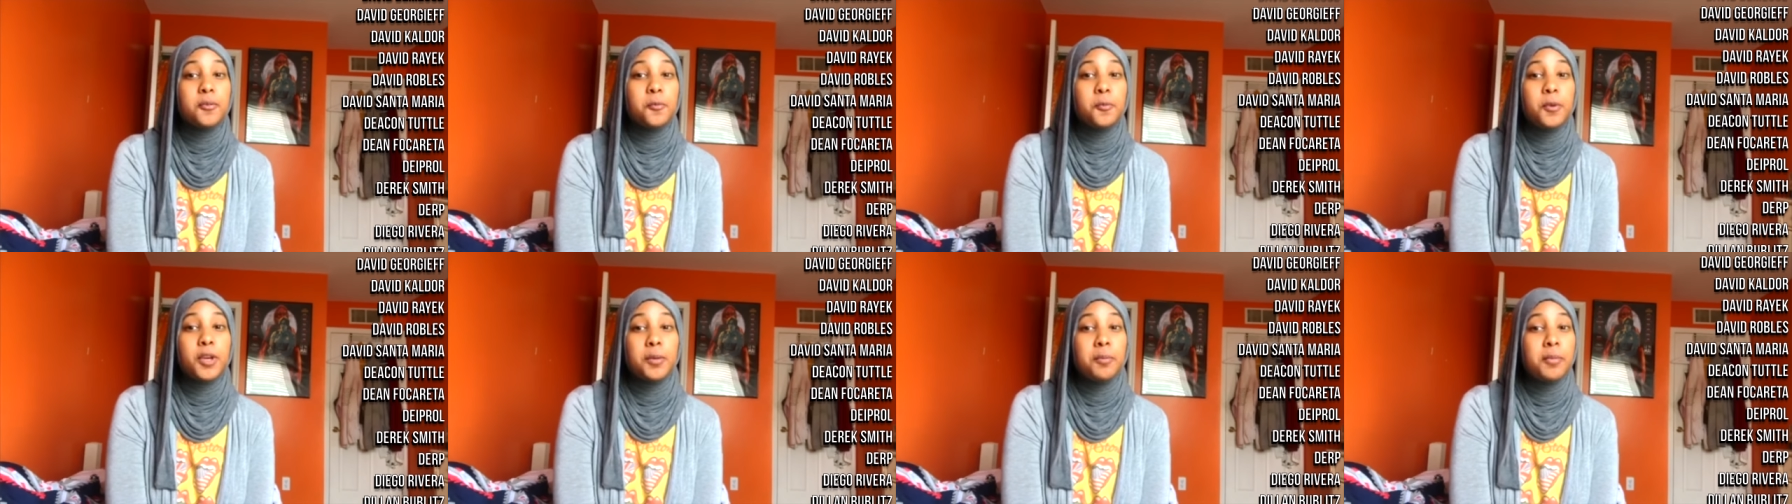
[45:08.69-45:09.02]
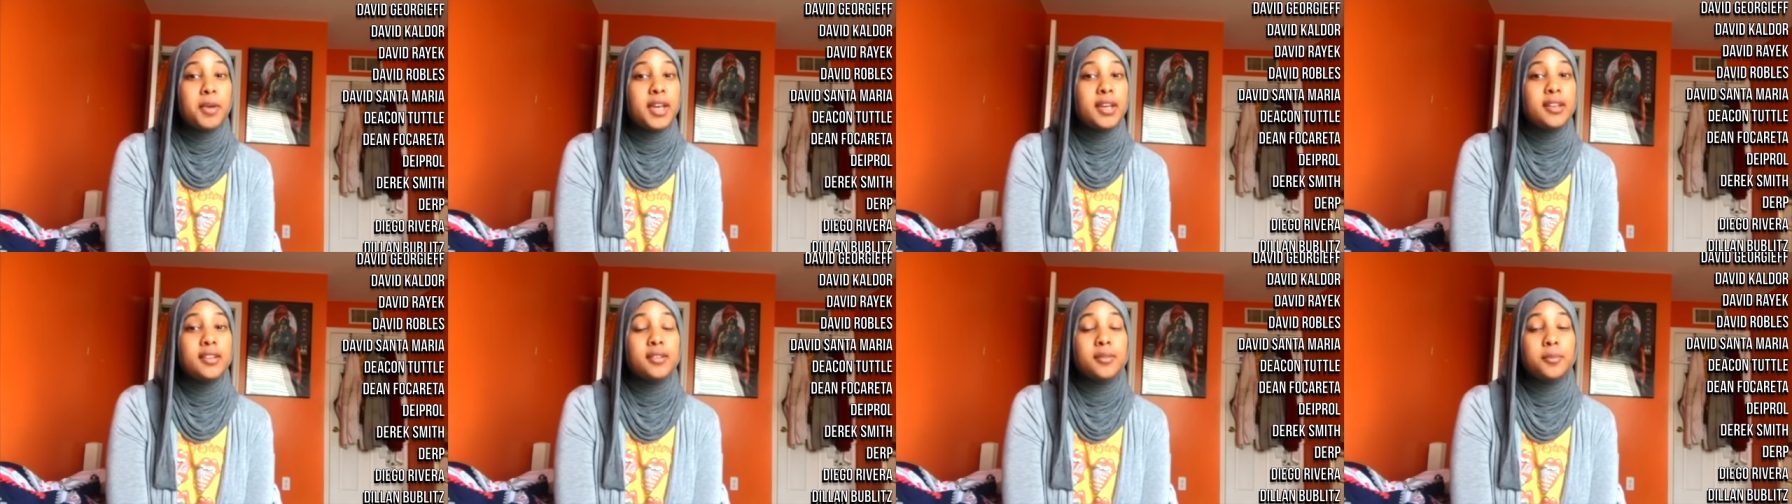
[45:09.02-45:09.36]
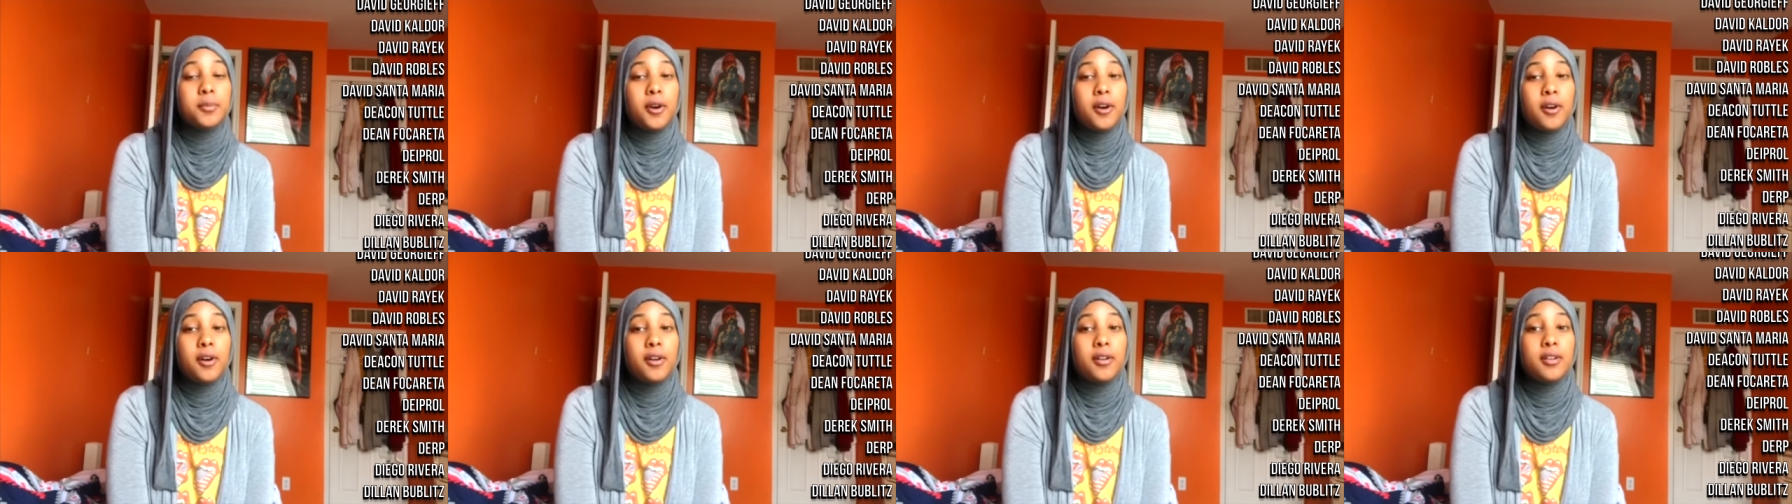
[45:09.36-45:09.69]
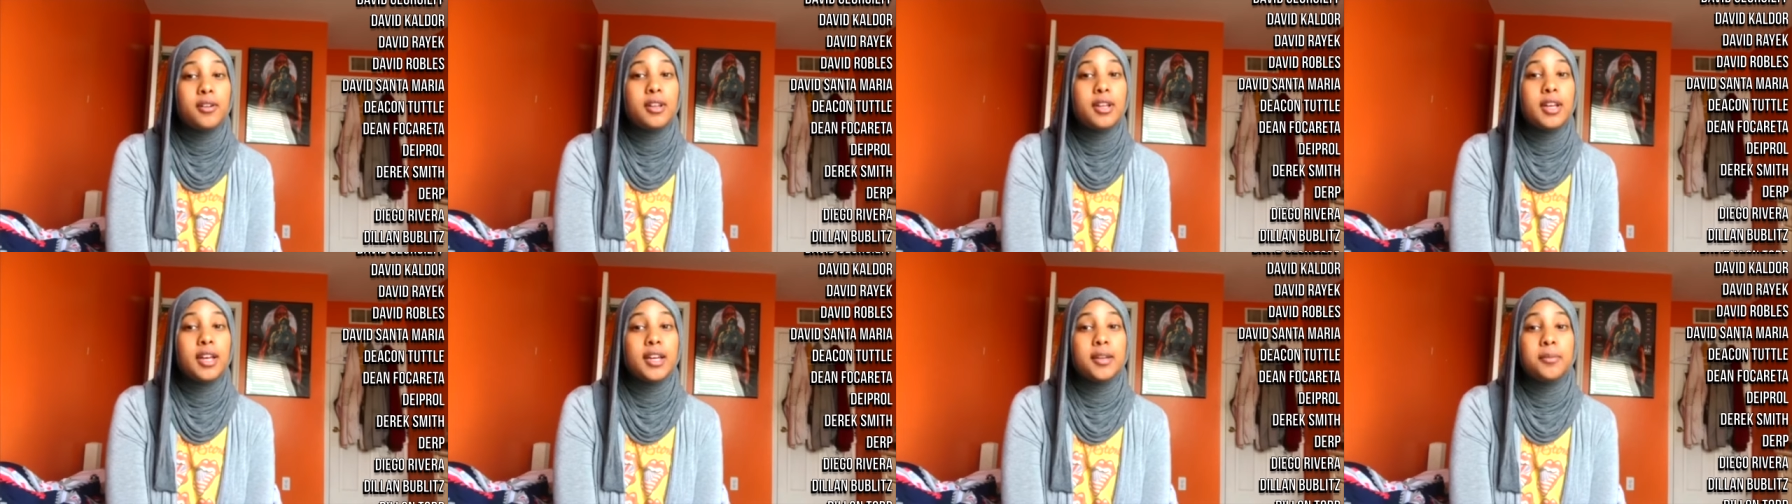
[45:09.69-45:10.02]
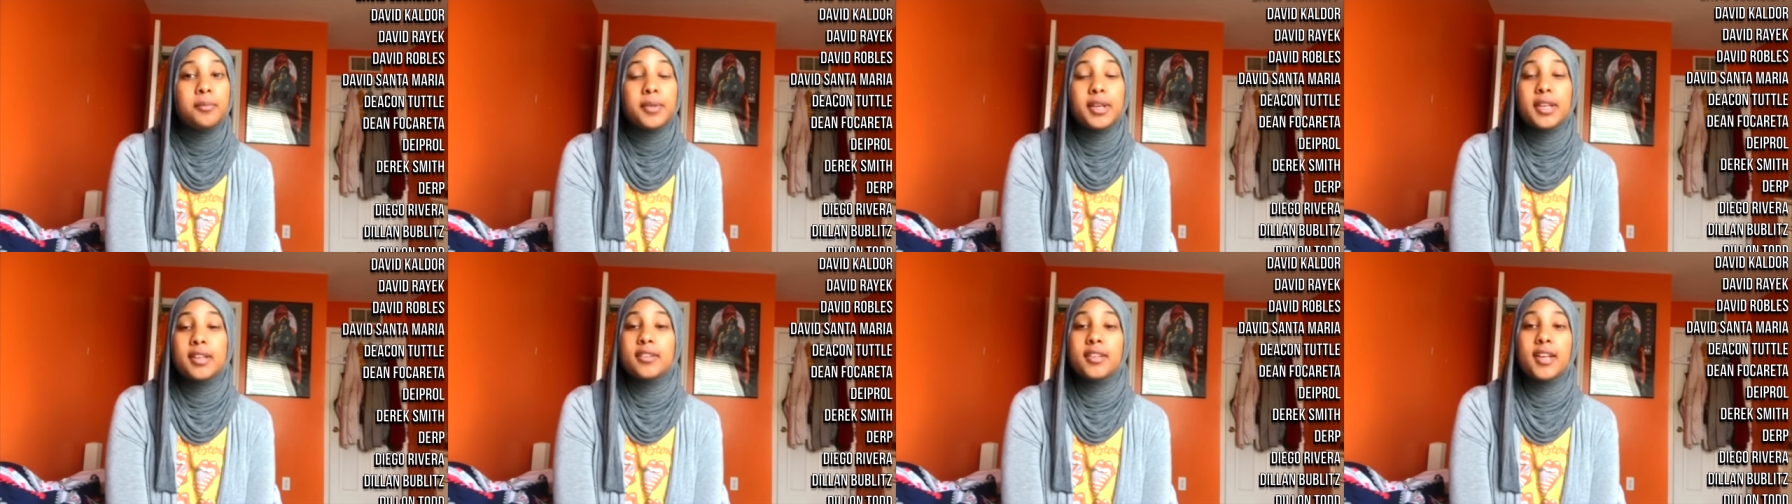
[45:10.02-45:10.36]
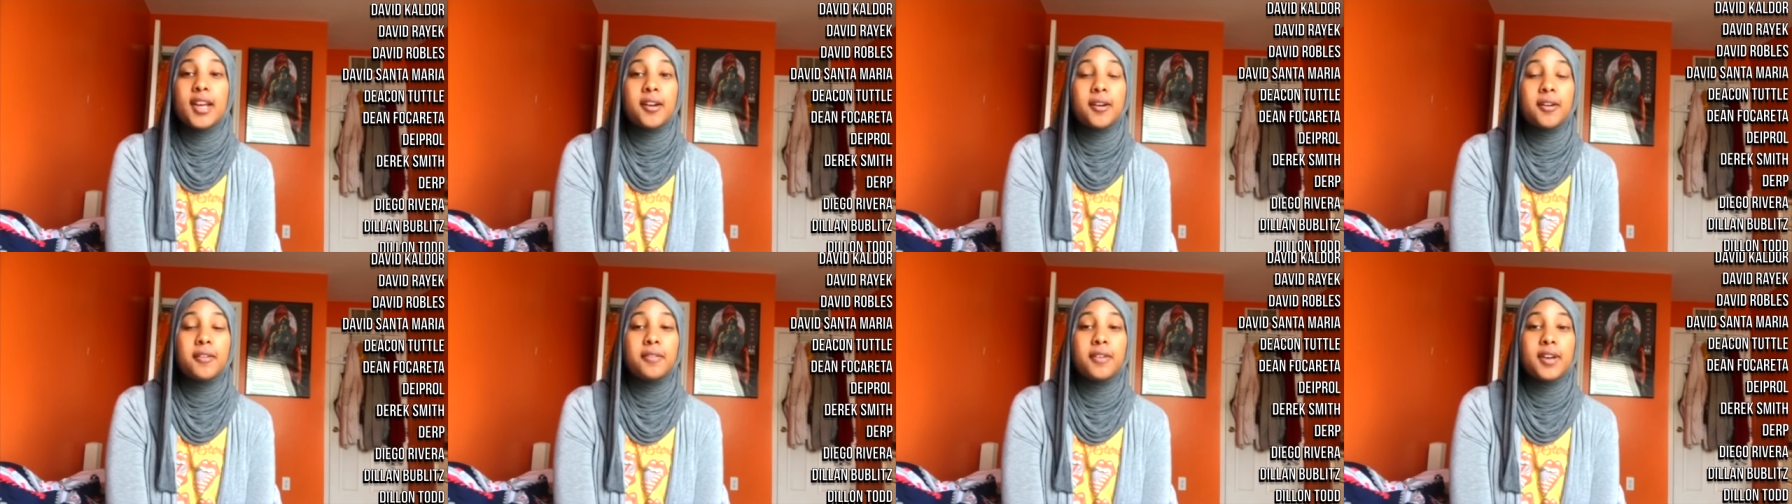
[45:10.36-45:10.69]
we make small and big
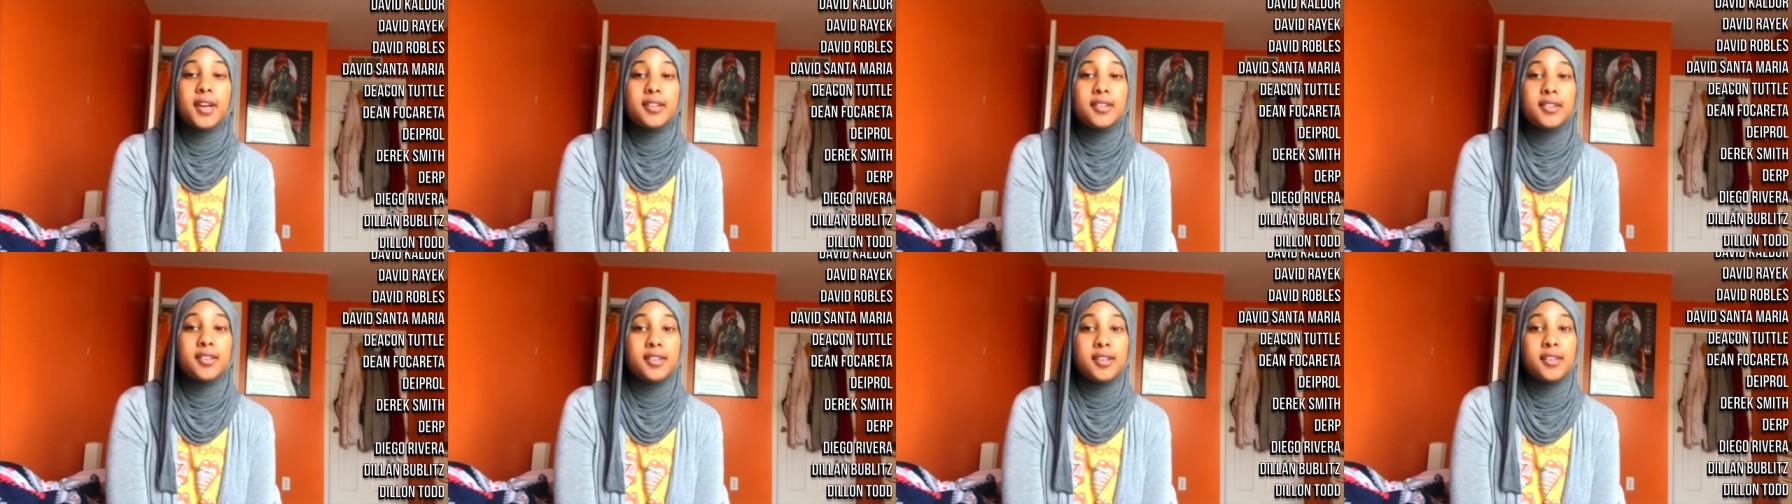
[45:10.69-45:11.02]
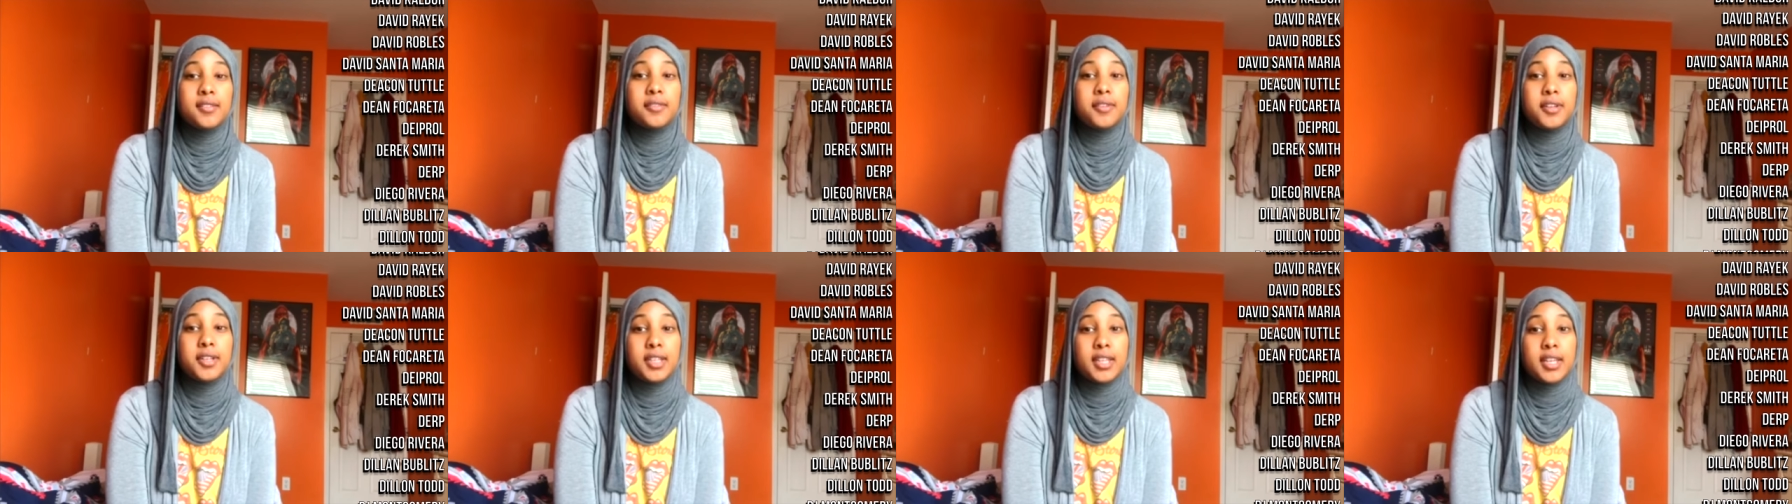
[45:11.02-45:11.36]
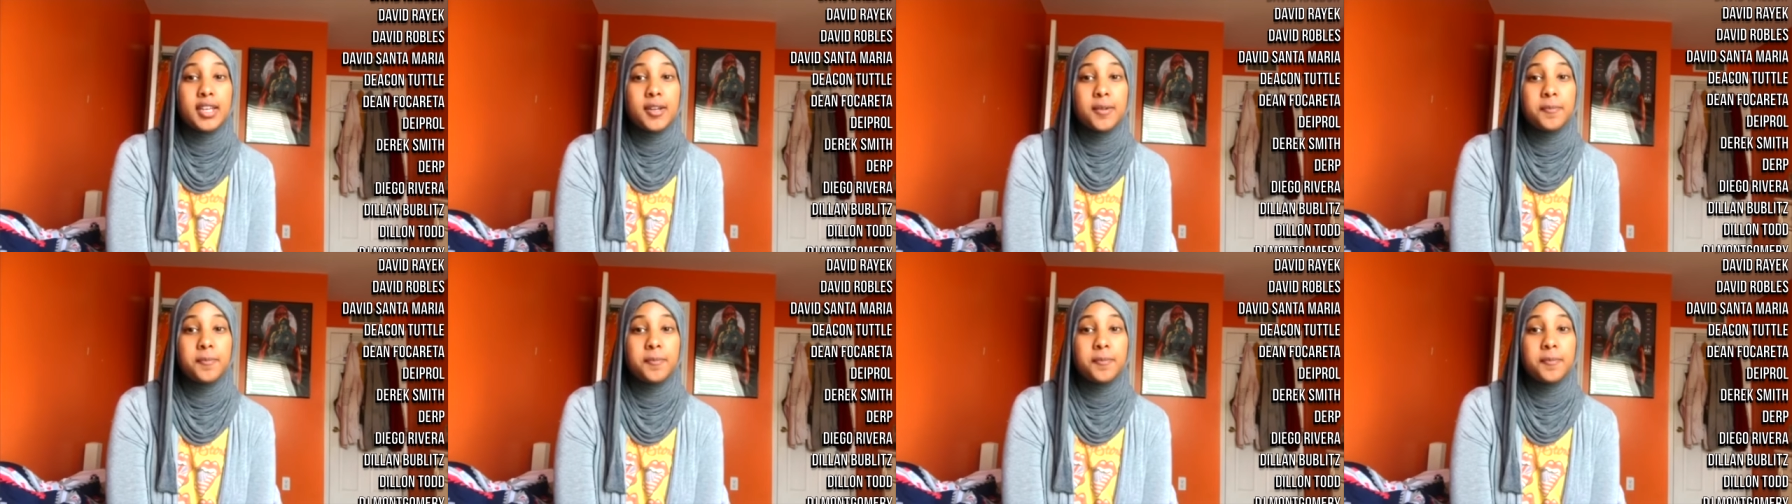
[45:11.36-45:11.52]
sacrifices every day.